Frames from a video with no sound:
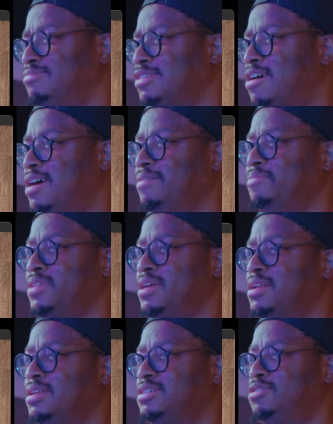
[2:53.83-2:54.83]
All
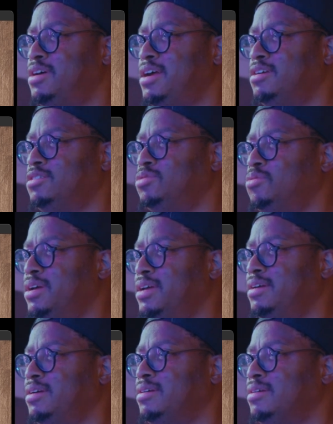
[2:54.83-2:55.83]
right, let's go down here to swing.